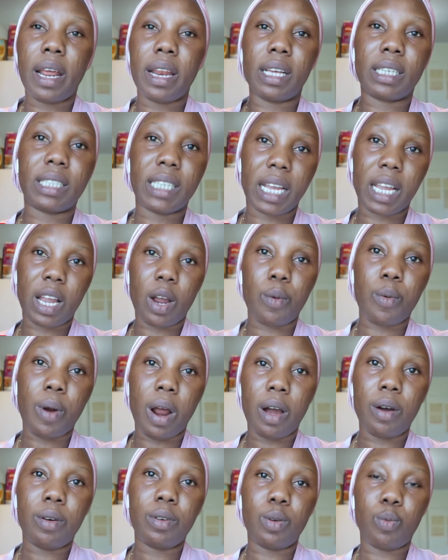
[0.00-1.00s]
and the second
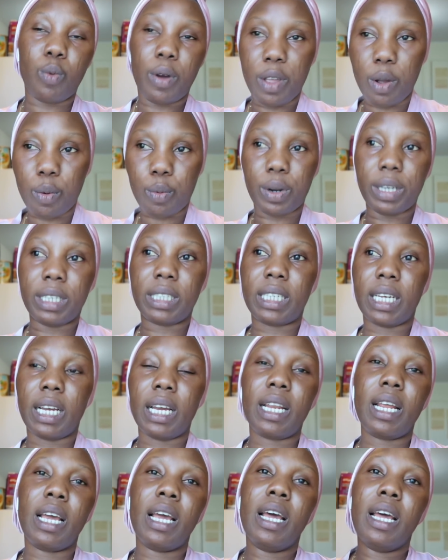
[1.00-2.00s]
round when you rinse
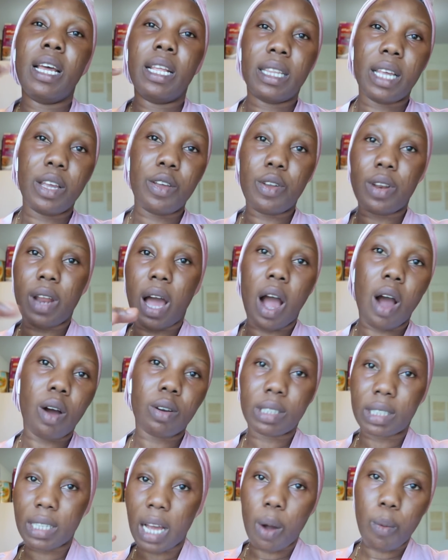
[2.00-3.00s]
it, then you
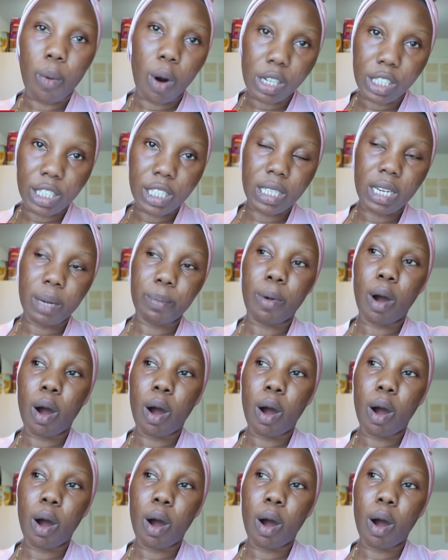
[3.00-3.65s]
now start washing it.